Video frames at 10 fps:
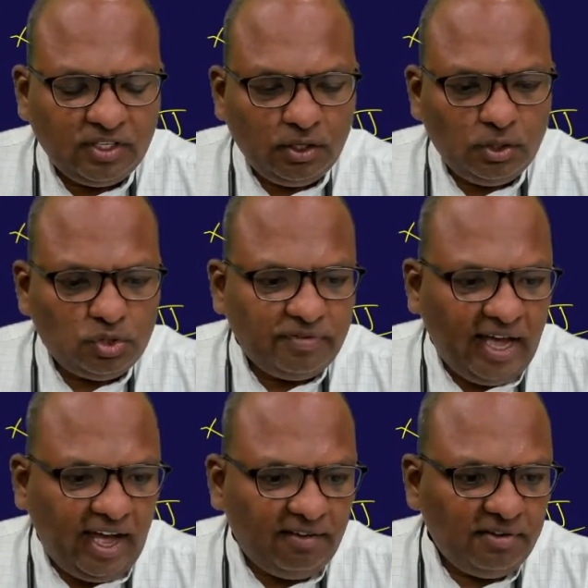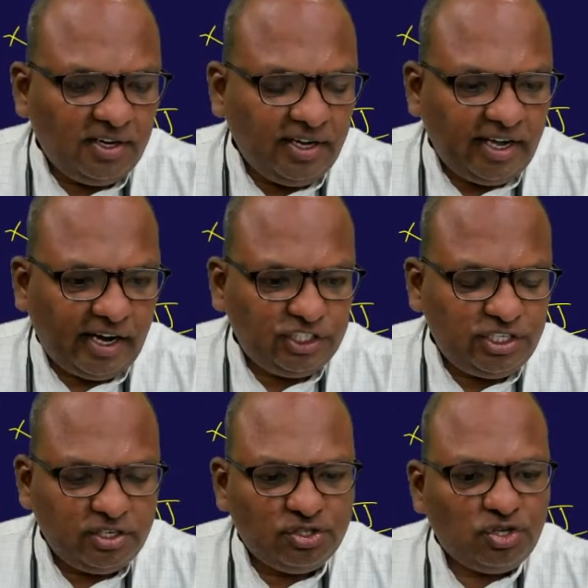So we have a
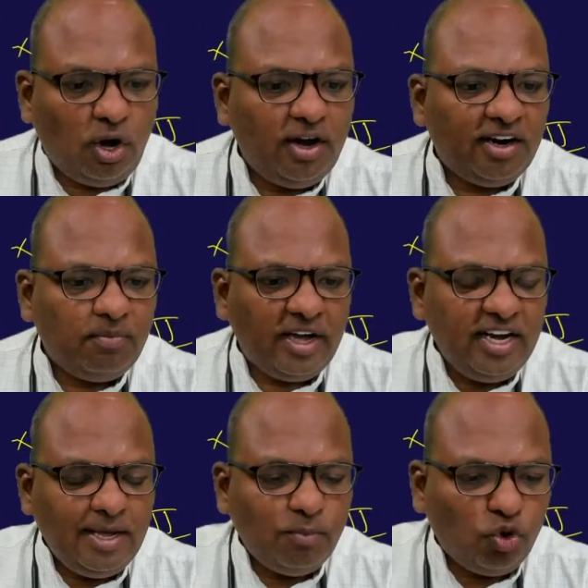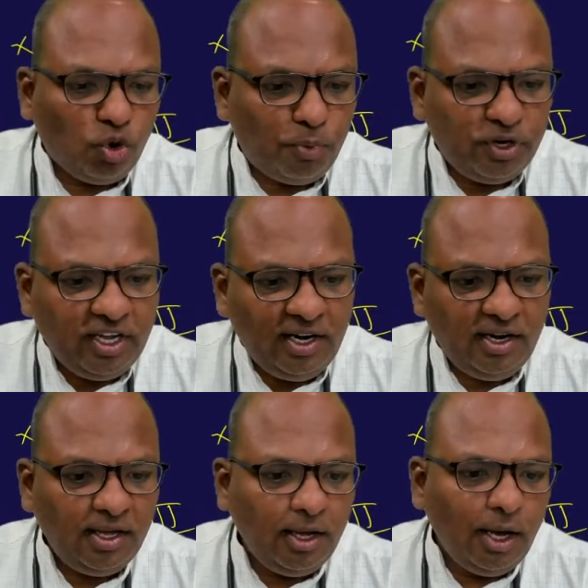Russian scholar by name Kropotkin,
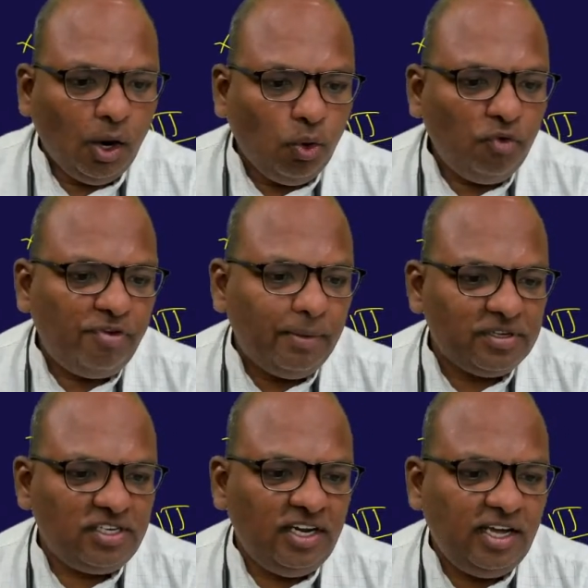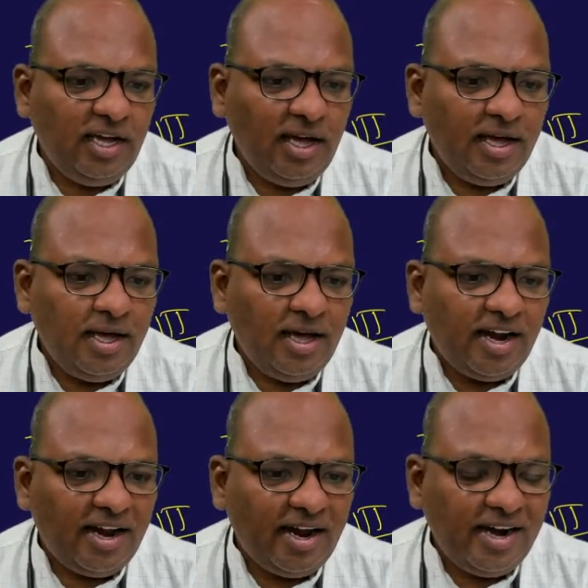who famously
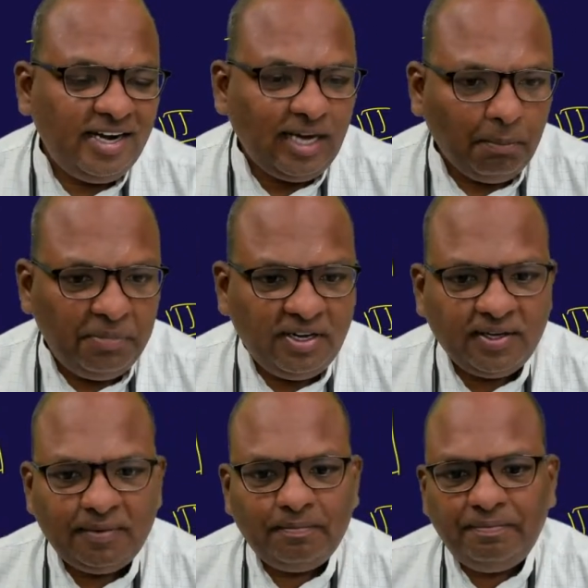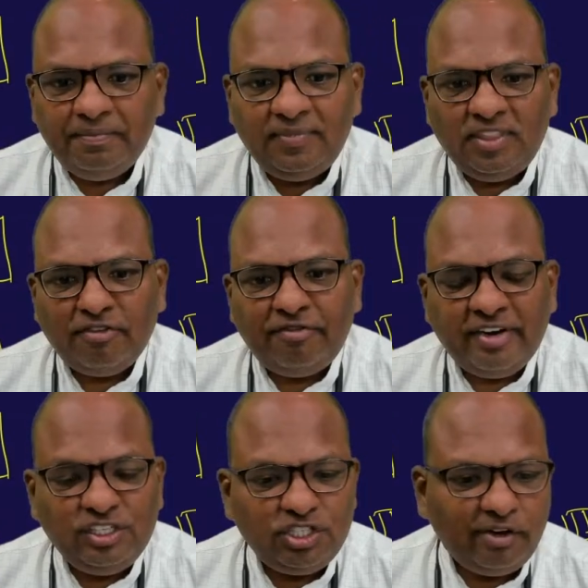dubbed the
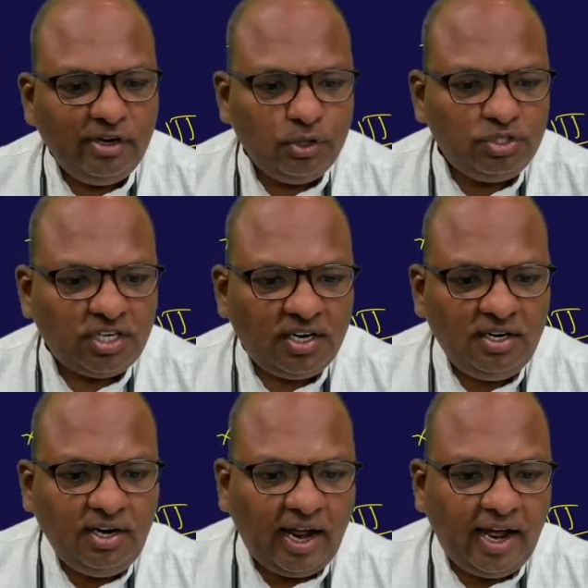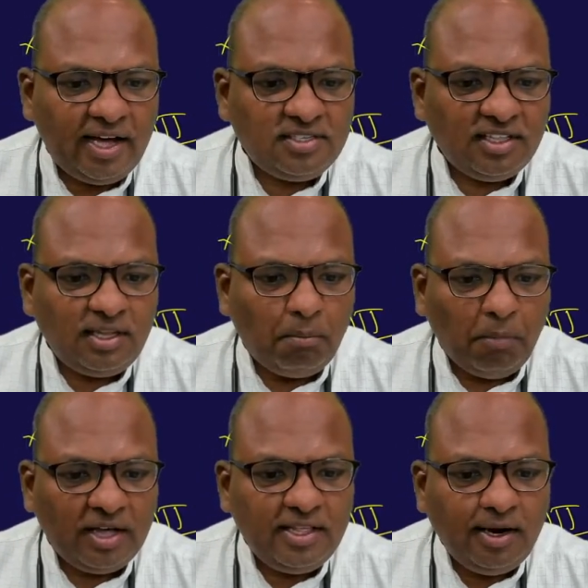French Revolution as the
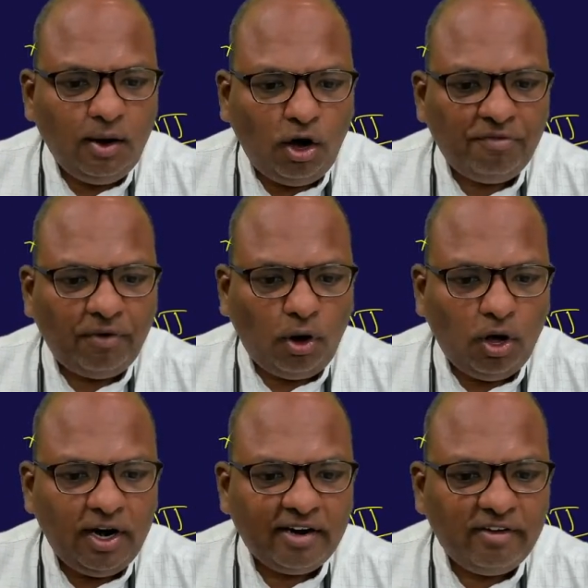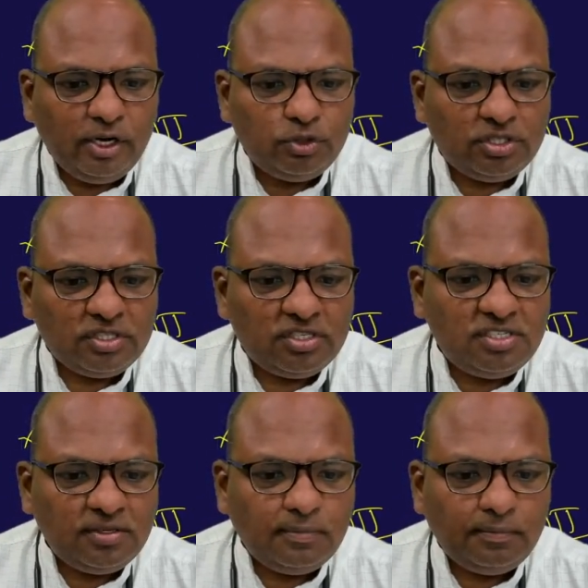mother of all revolutions.